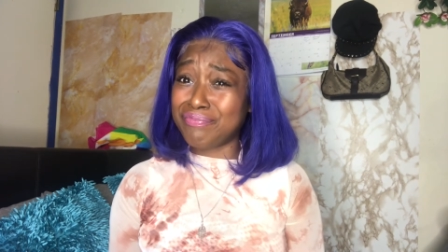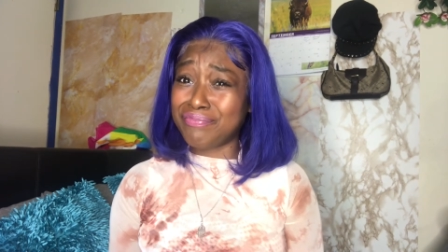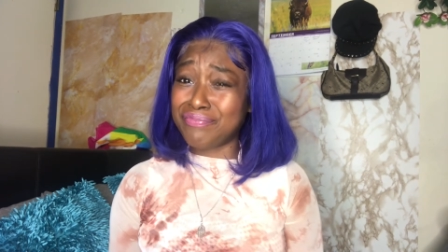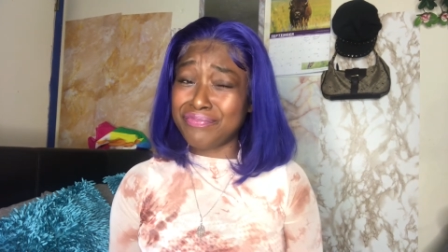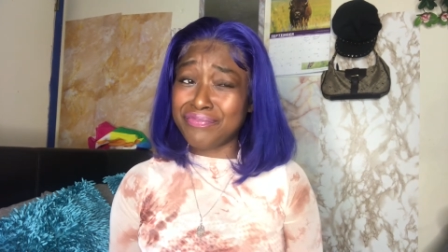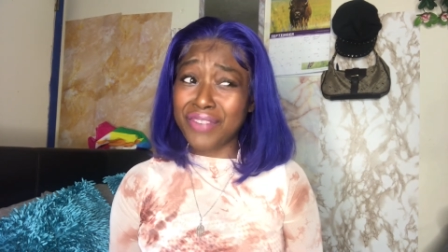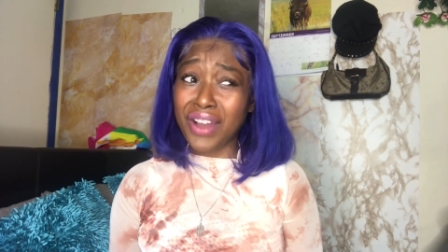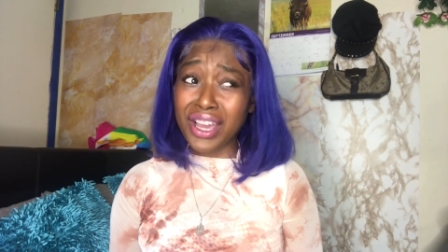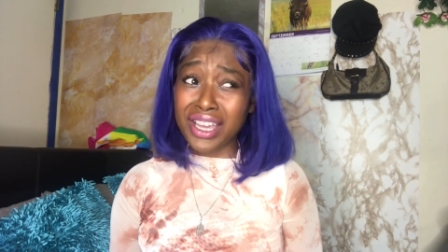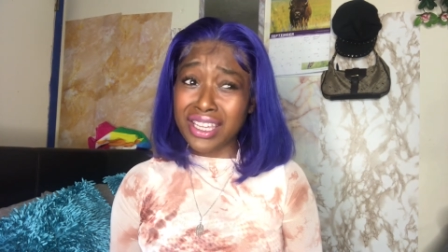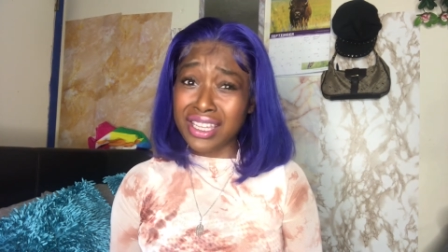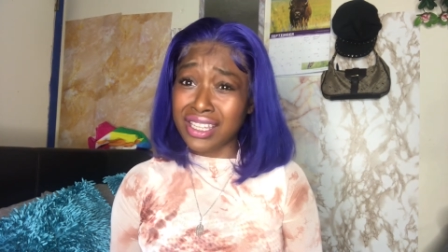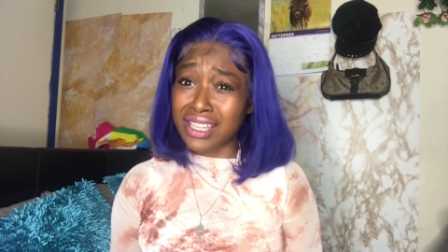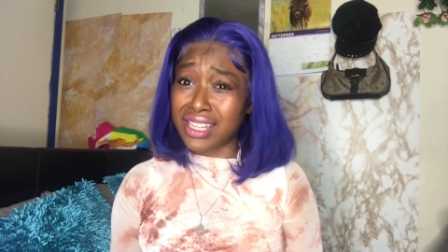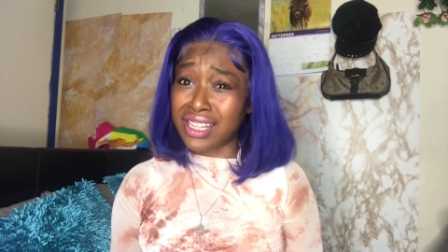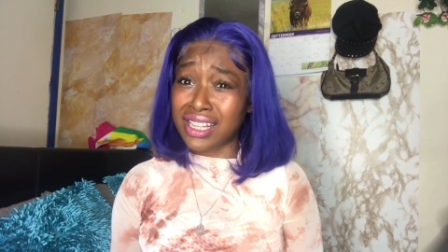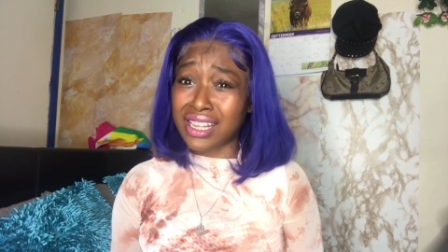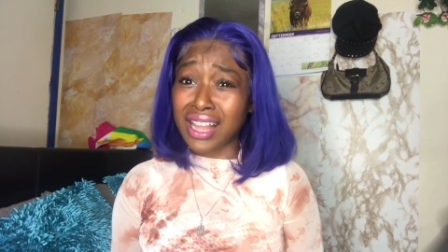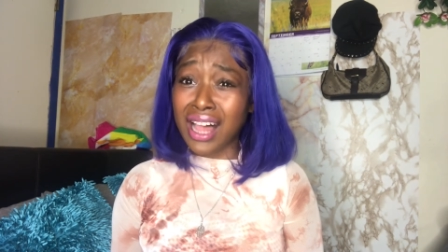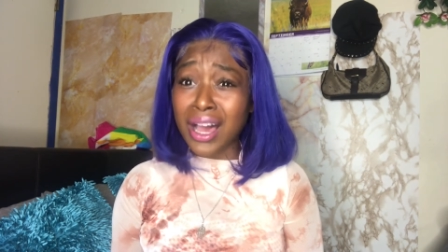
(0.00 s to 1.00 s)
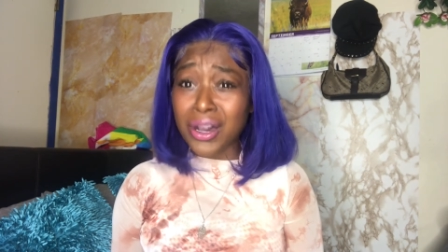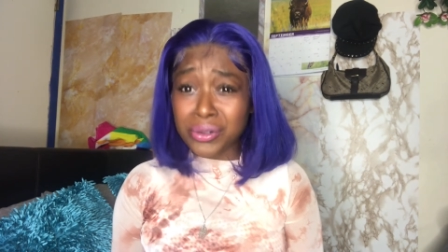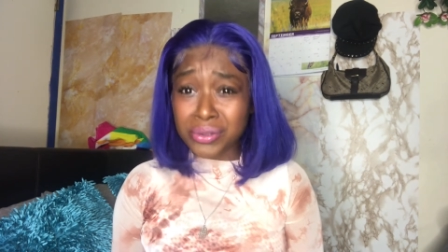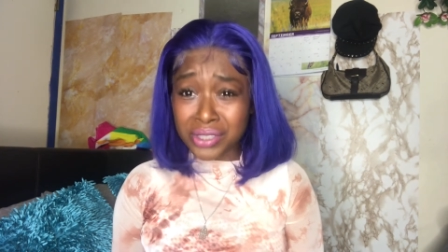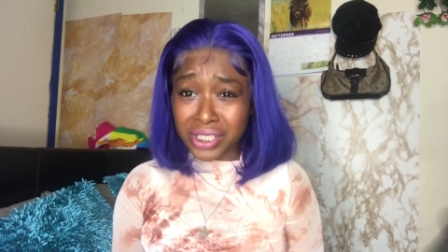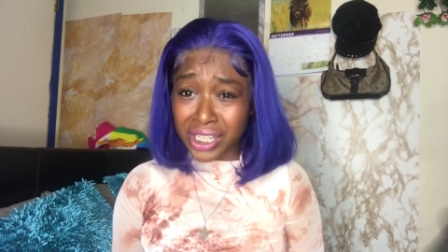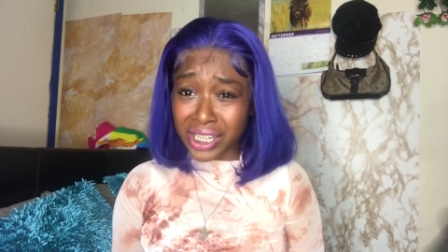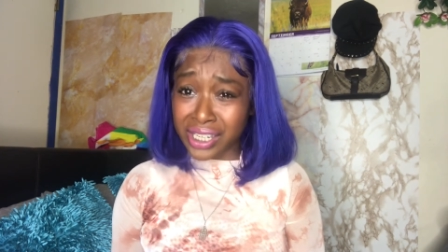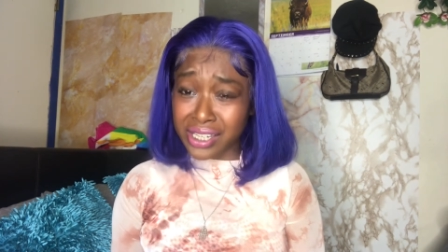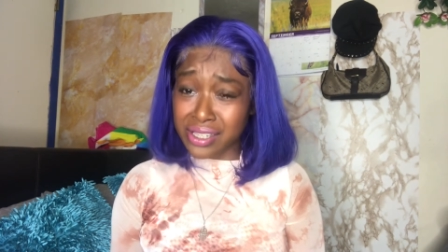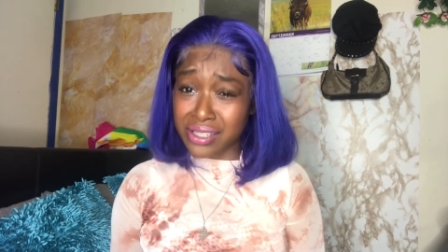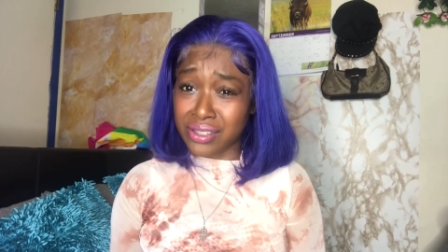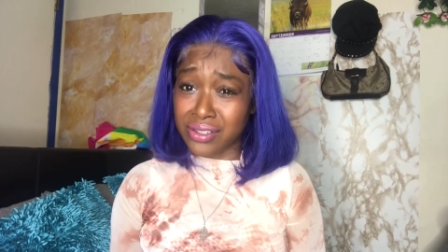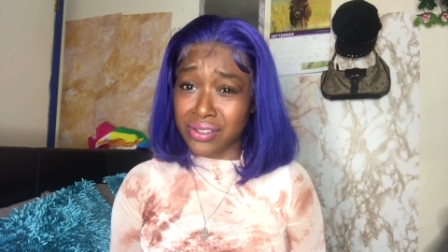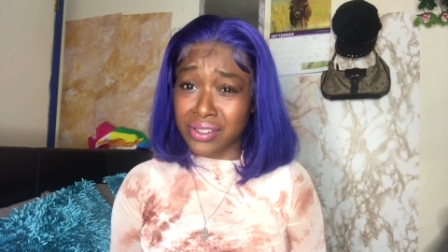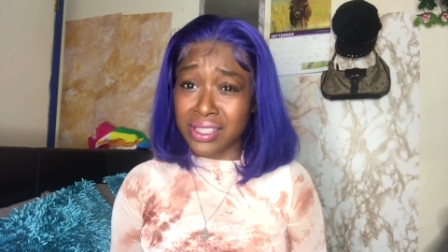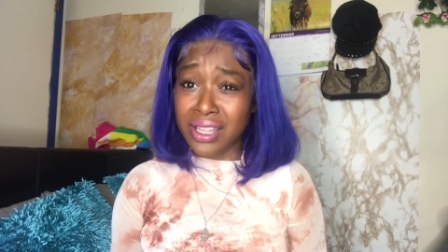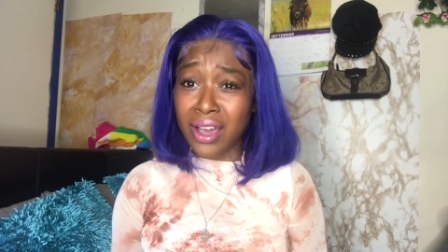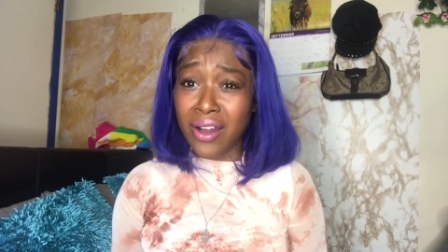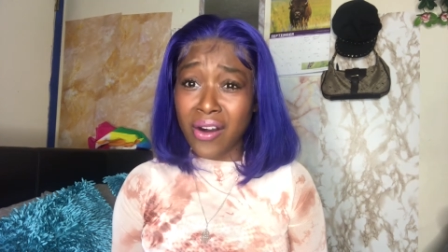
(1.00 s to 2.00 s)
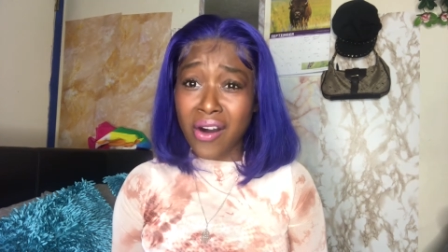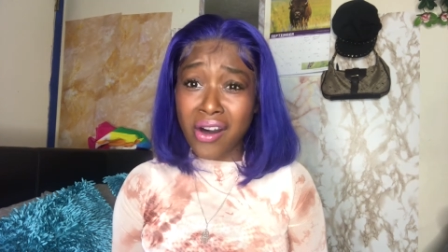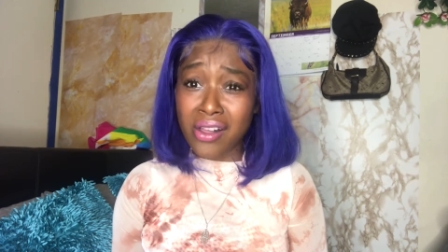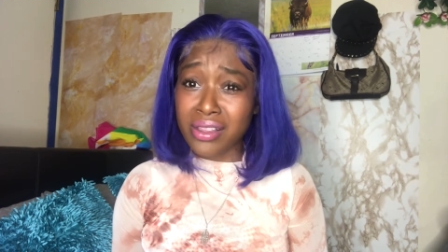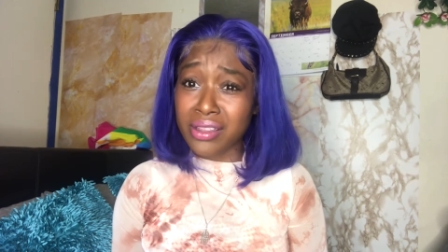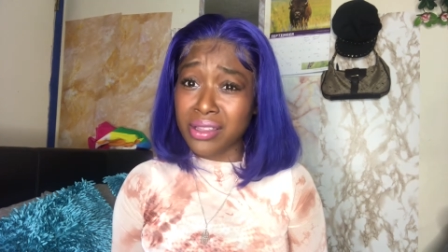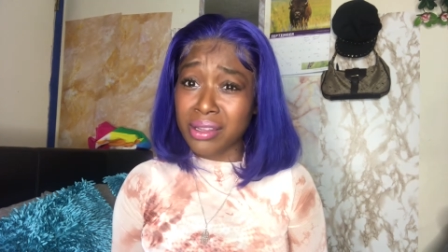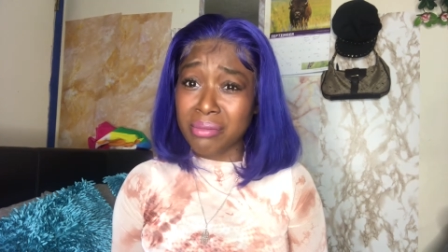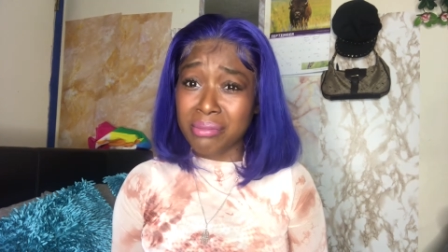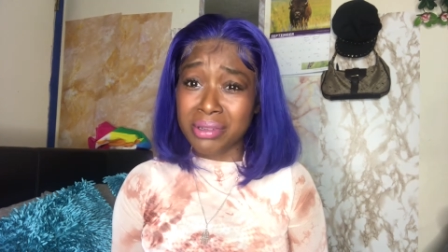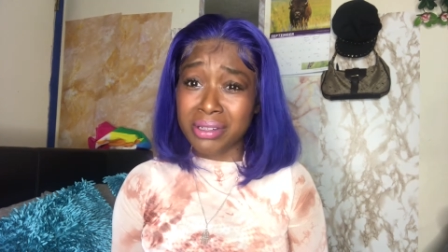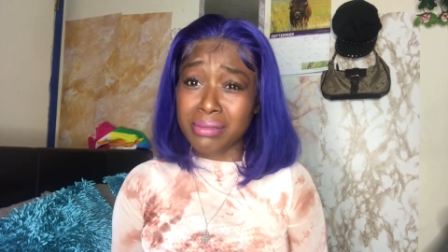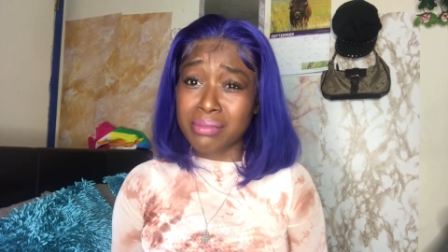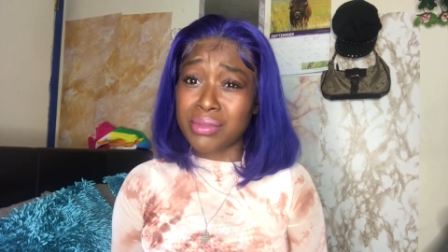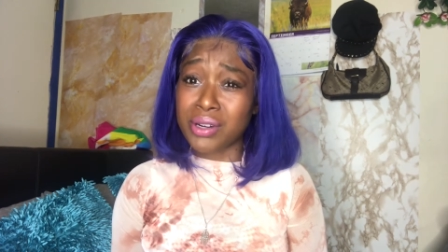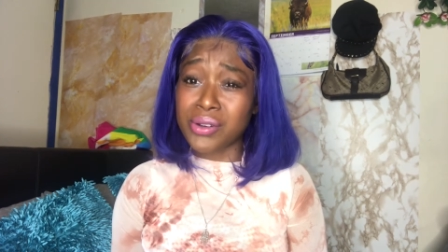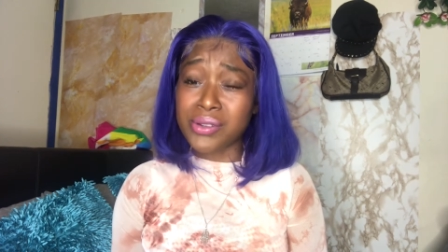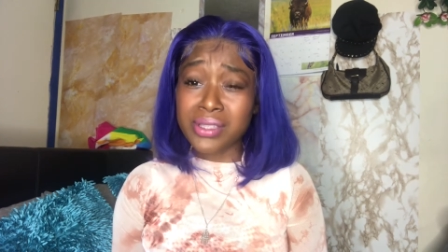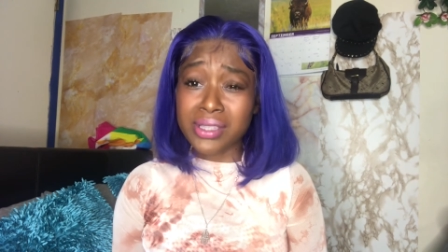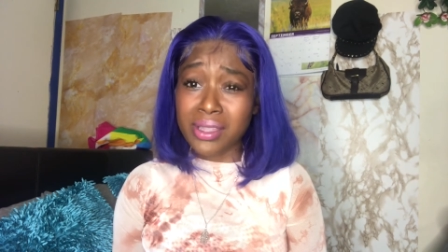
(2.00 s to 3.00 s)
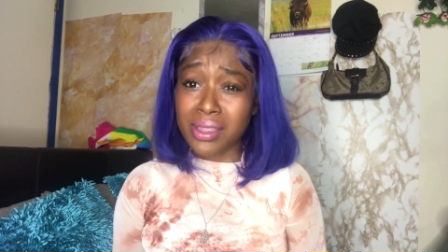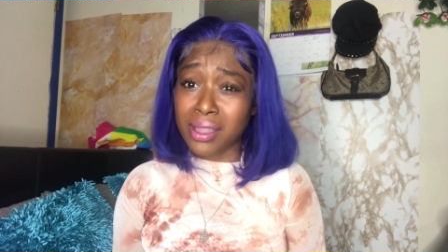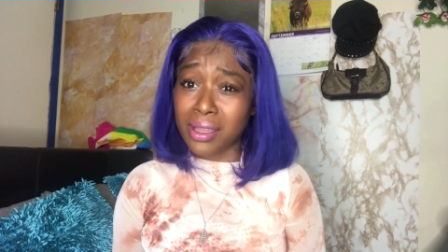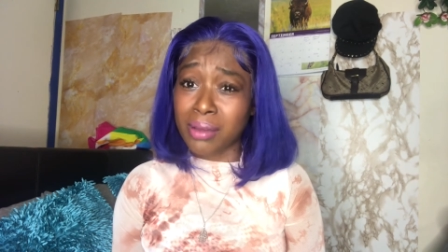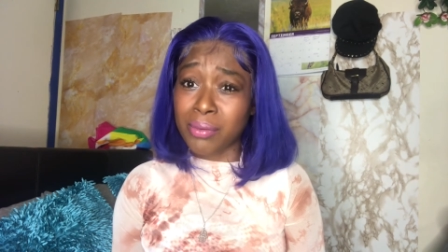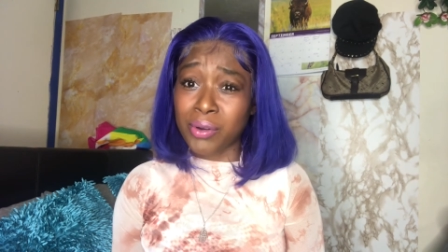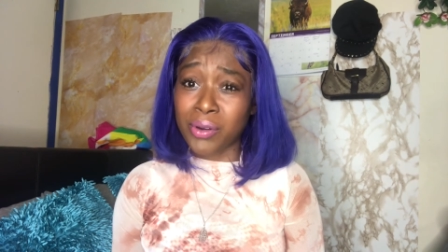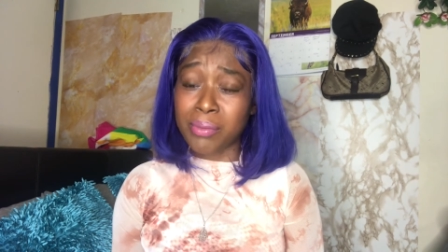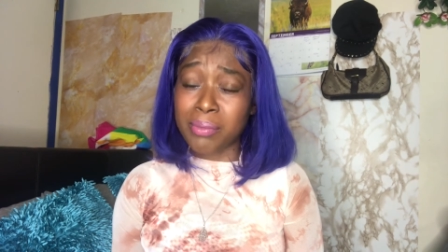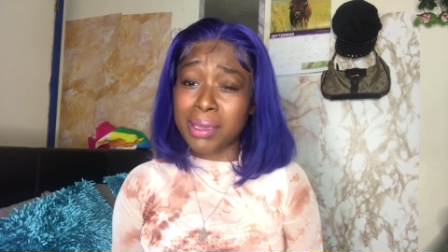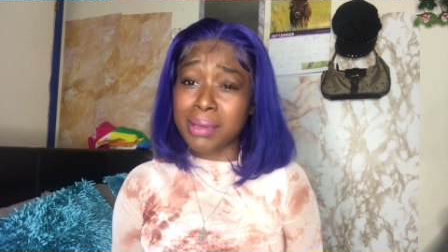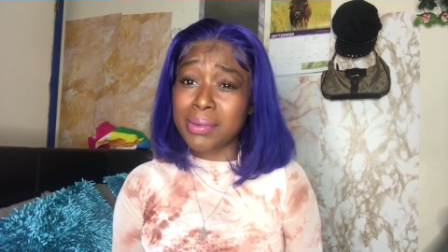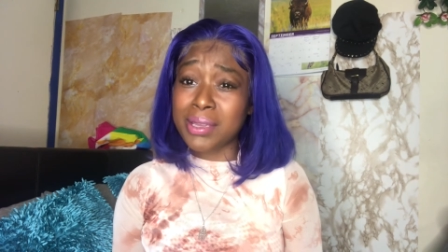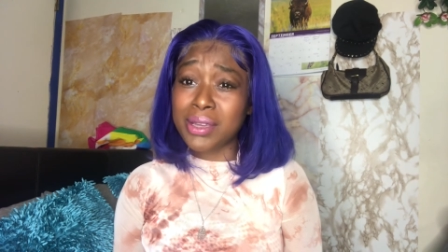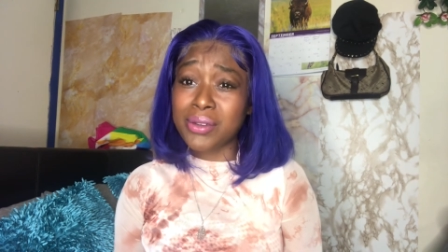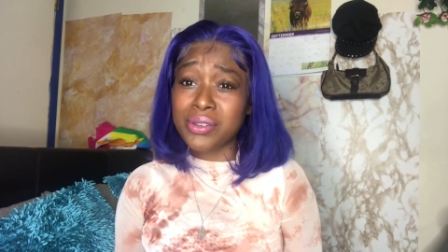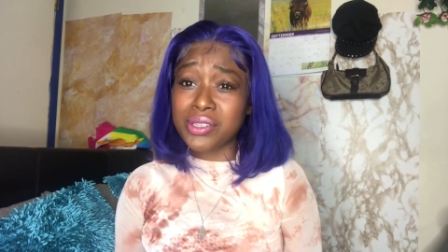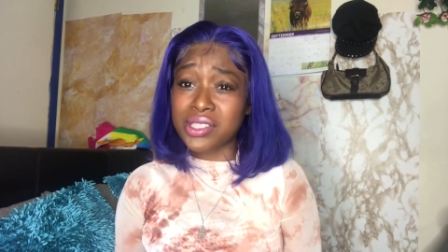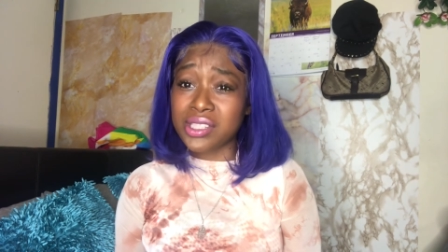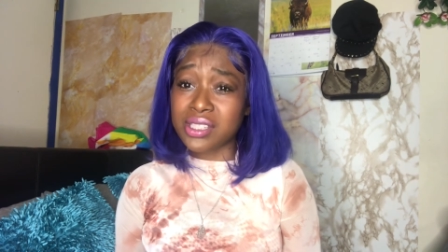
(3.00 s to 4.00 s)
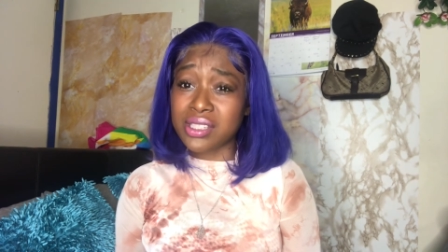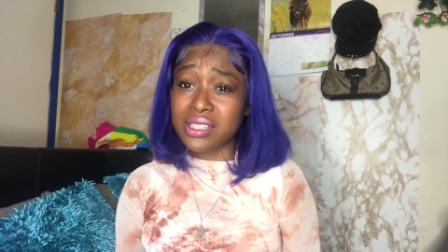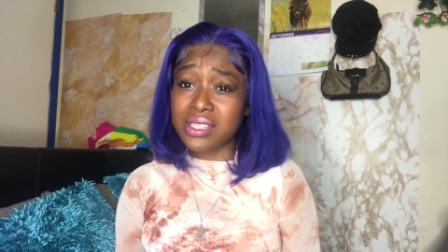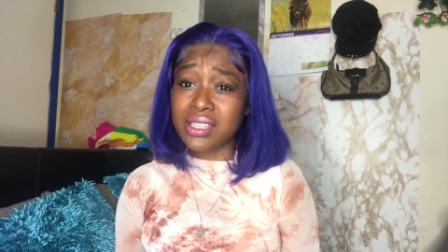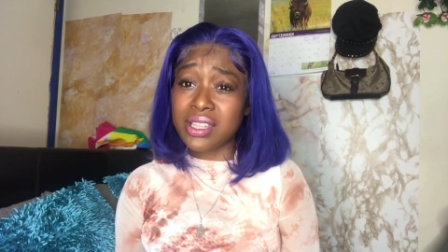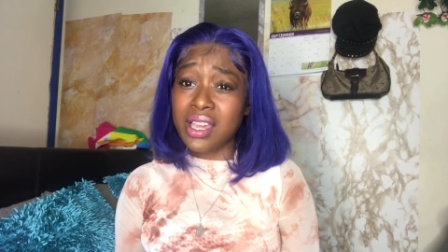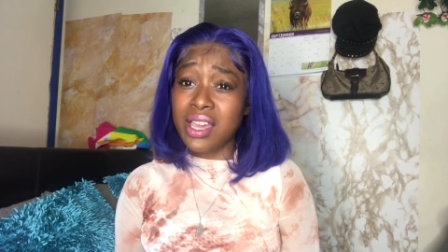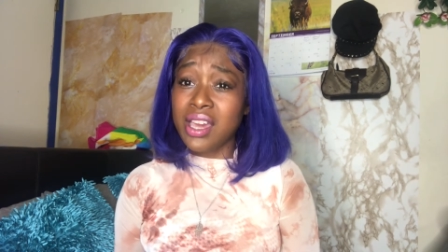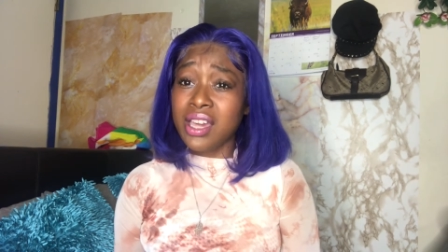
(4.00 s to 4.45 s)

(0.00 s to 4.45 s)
fucking clout chasers not all of them but most of them or maybe it was just